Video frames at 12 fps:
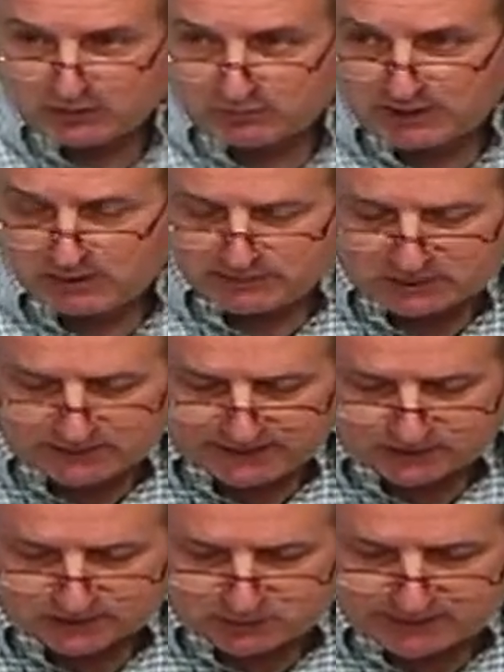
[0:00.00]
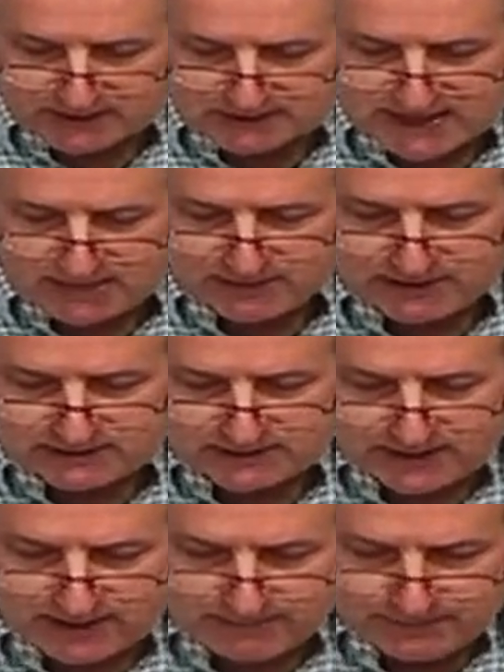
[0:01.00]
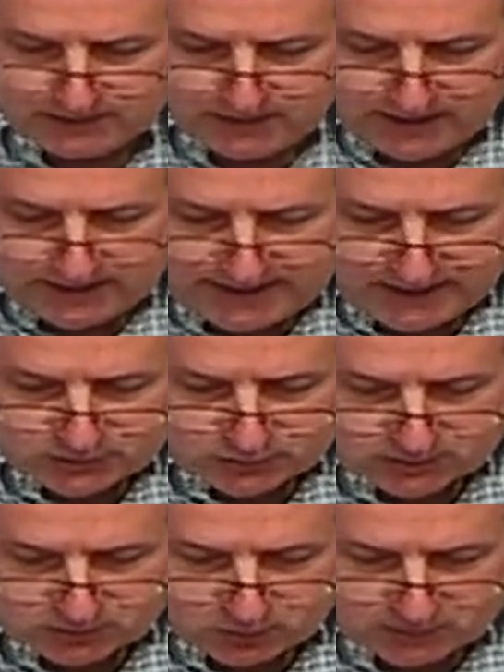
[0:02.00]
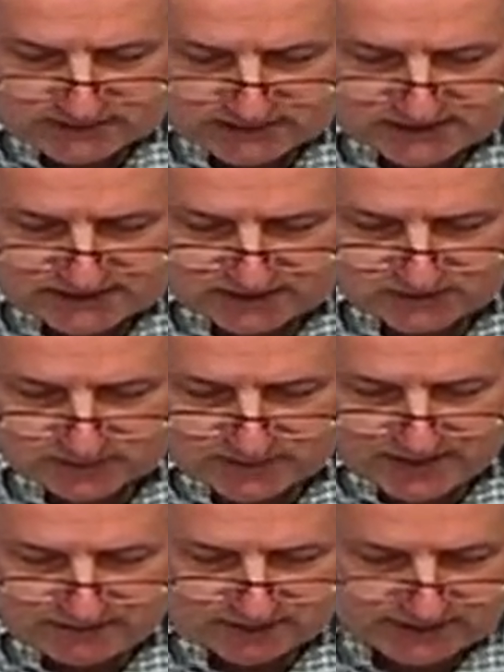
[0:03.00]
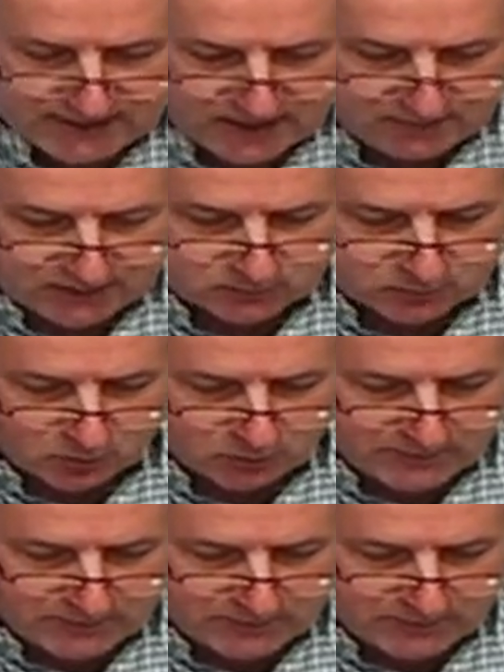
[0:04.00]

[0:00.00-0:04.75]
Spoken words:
realm, a great earthquake is happening today. An angel of the Lord descended from heaven, came and rolled